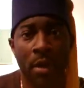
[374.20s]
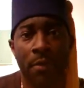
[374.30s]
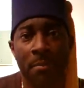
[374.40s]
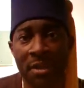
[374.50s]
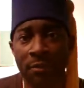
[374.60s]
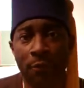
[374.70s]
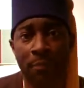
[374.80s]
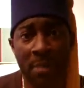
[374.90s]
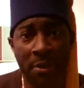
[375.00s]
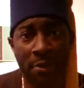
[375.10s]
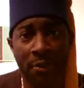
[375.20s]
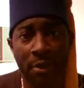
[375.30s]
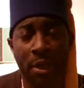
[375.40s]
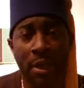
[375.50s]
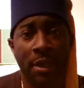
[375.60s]
The mental sphere
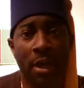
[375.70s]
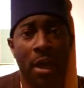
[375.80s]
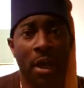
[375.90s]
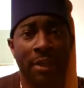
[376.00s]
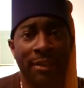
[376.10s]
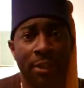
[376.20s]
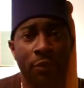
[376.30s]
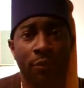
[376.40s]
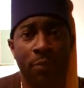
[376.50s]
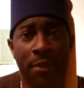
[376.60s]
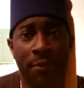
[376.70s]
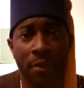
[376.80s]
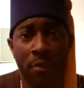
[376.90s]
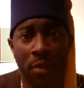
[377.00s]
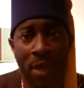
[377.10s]
deals with
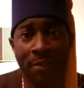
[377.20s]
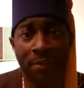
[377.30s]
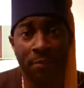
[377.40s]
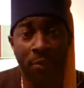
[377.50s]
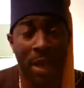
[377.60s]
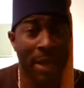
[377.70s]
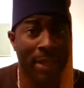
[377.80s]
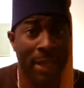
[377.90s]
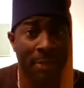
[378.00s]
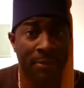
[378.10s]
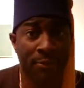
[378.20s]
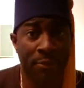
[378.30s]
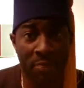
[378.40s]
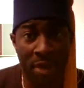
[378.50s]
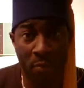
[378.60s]
what I claim is your
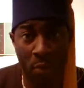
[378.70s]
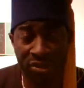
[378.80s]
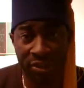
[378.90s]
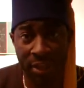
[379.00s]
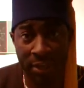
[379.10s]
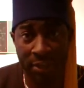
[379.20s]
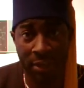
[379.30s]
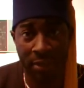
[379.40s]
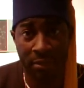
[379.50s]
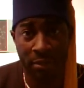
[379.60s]
brainwashing technique.